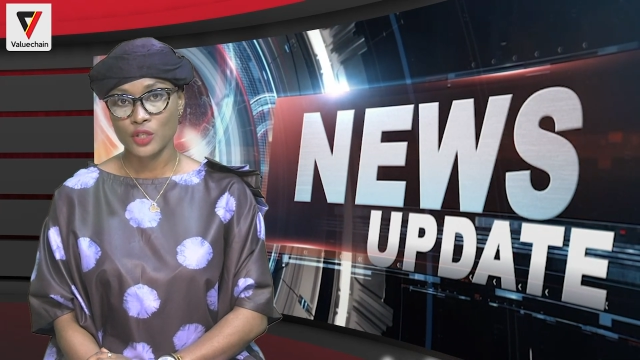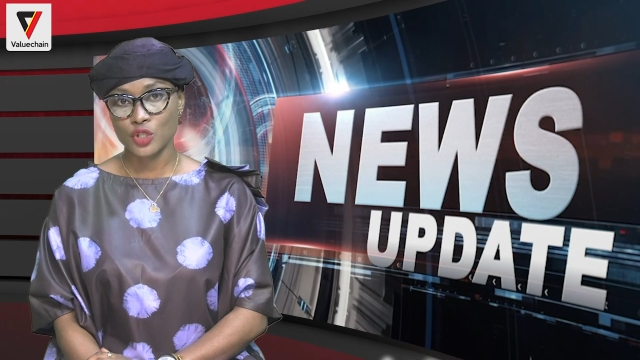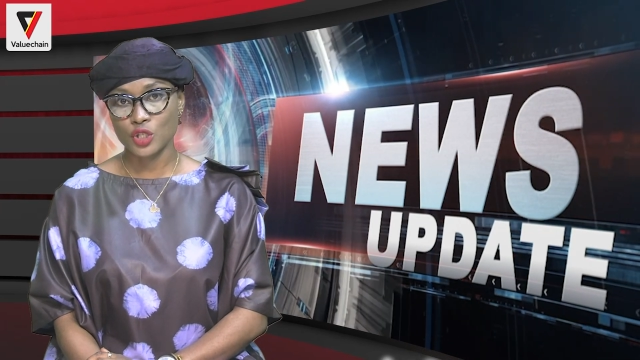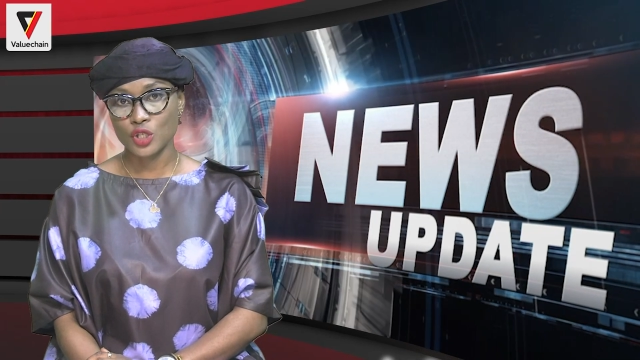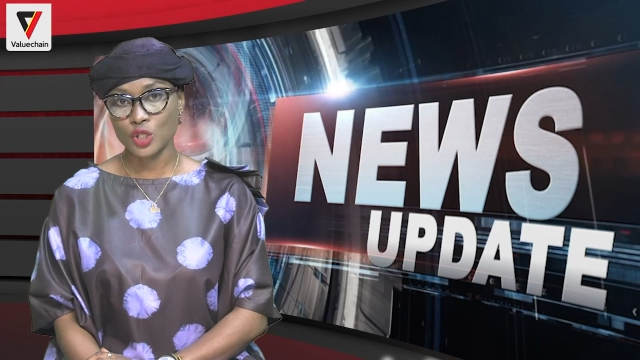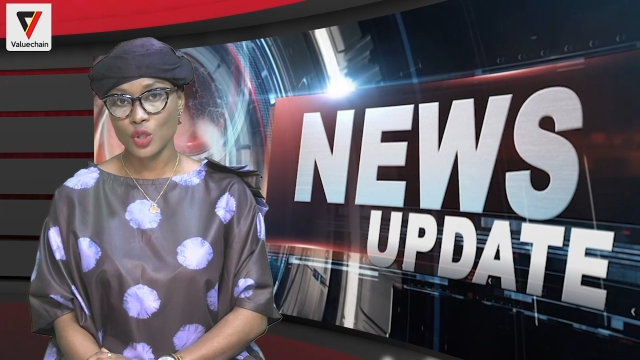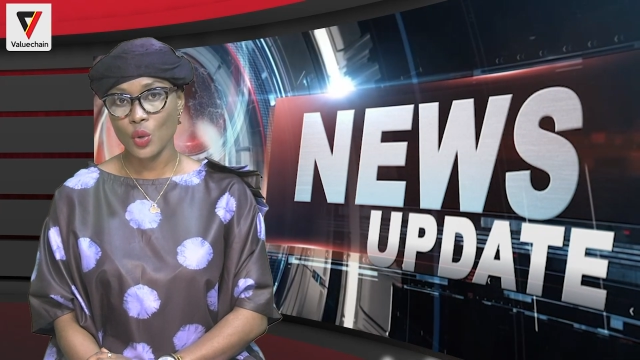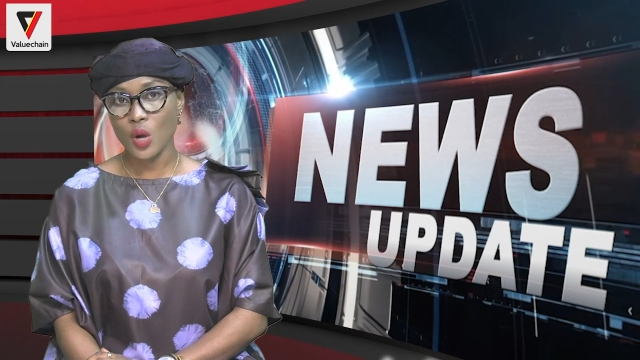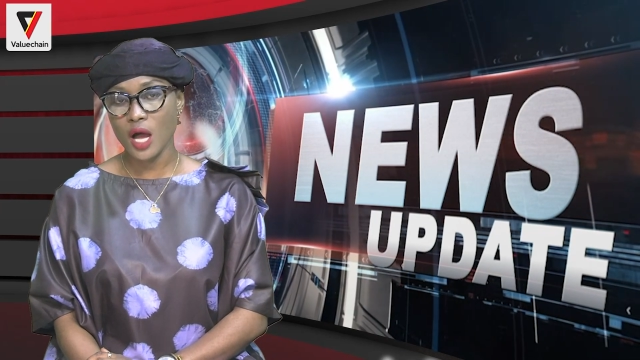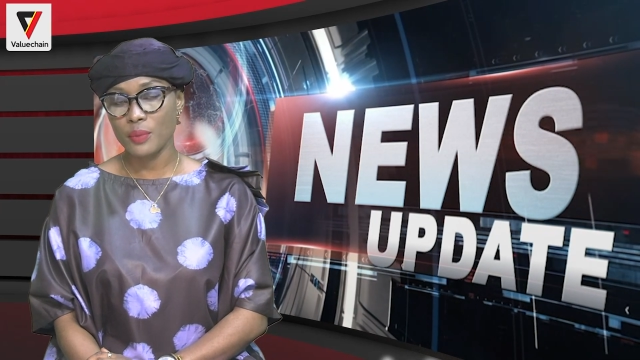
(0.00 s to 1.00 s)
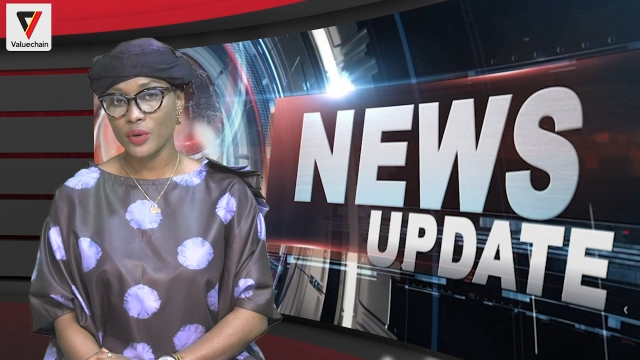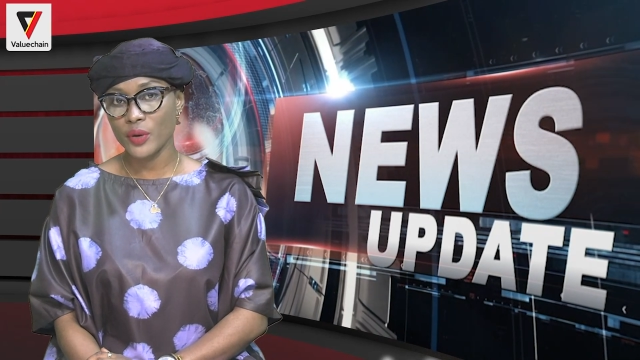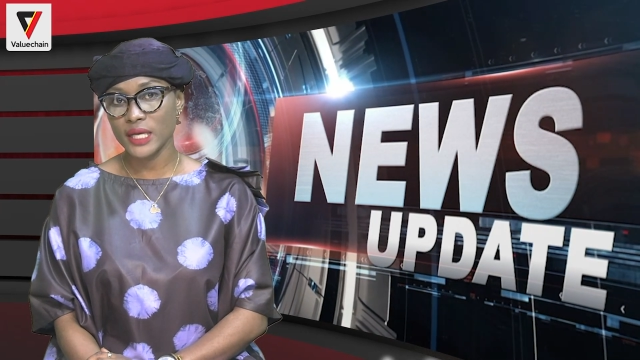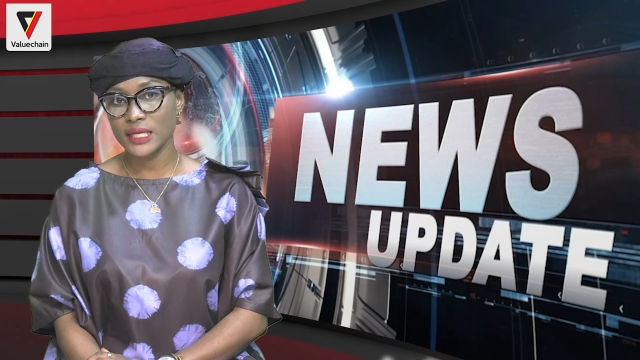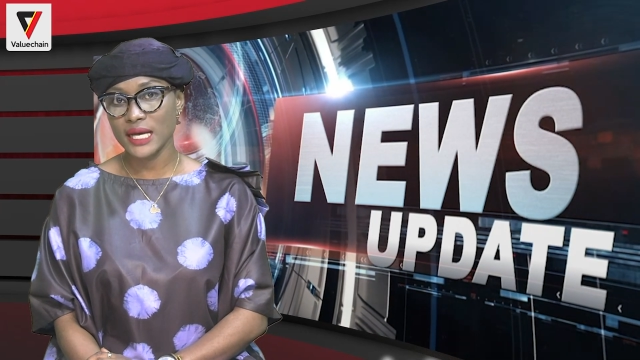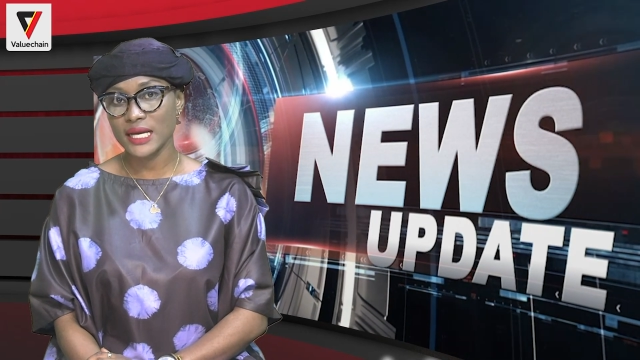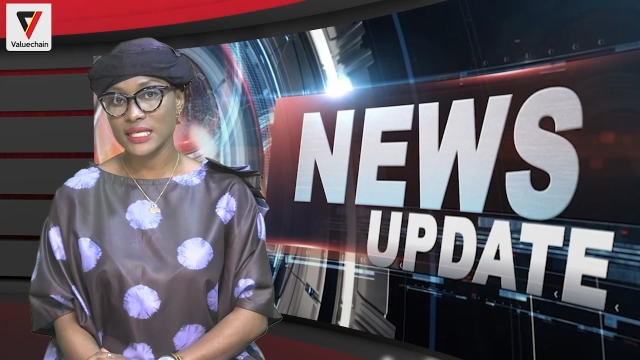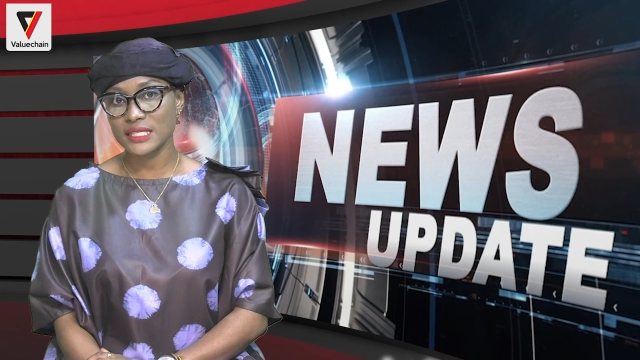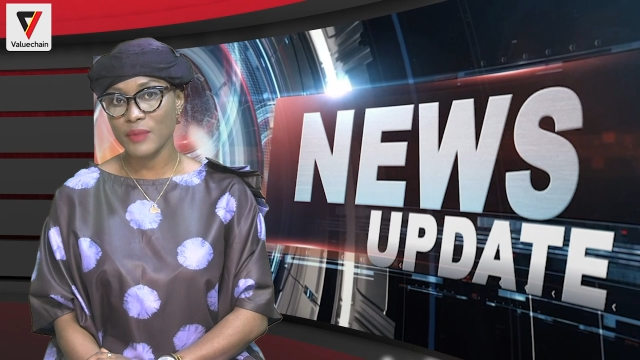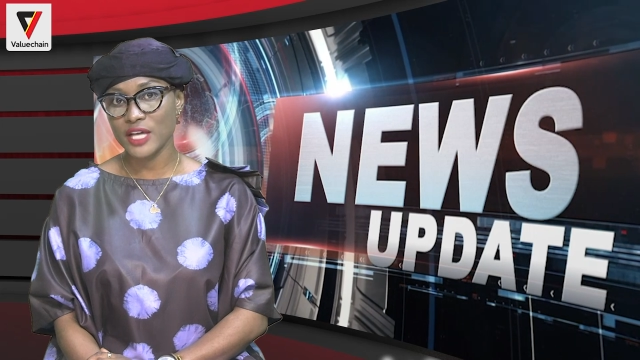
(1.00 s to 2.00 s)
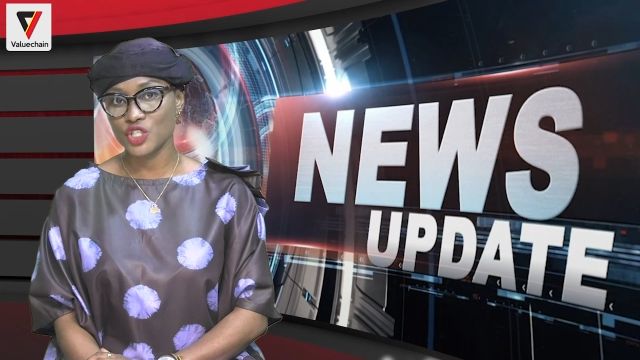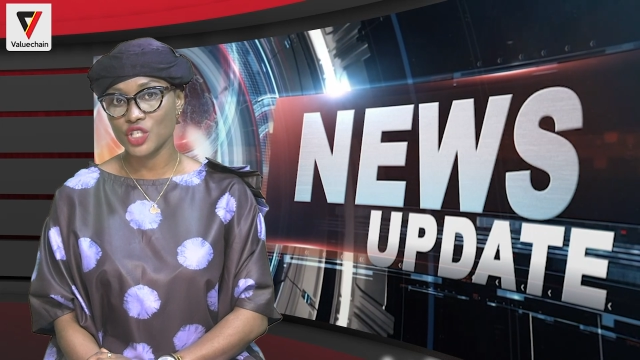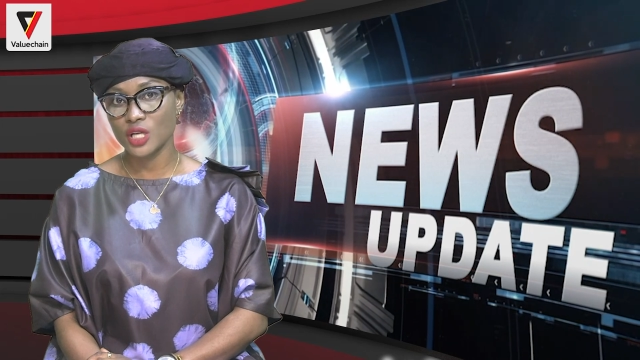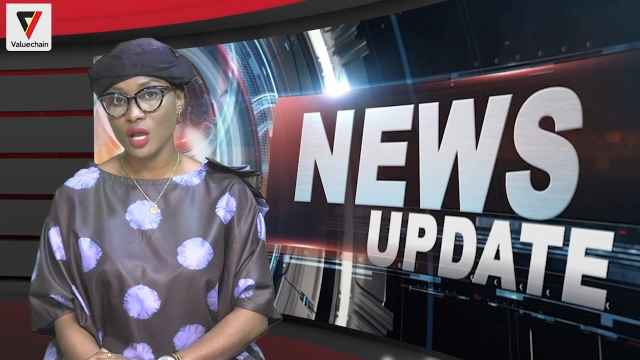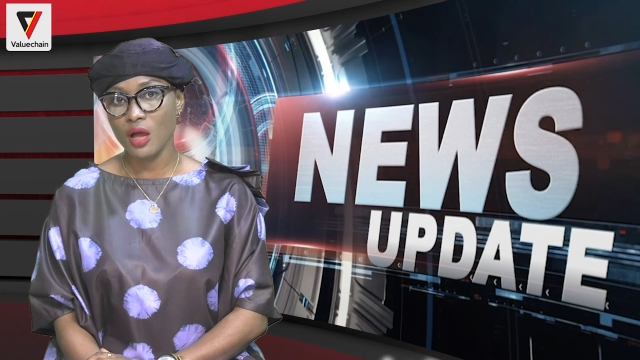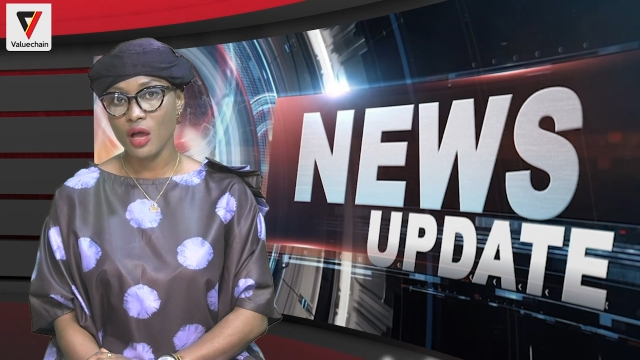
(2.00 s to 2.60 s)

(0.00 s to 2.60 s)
to the slow upgrade and expansion